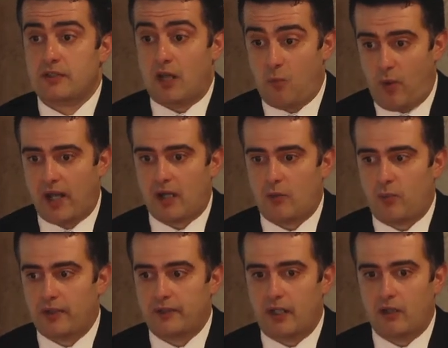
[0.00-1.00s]
they wake up
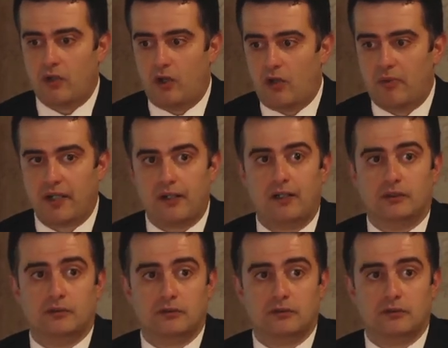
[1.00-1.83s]
one day and go, oh my God,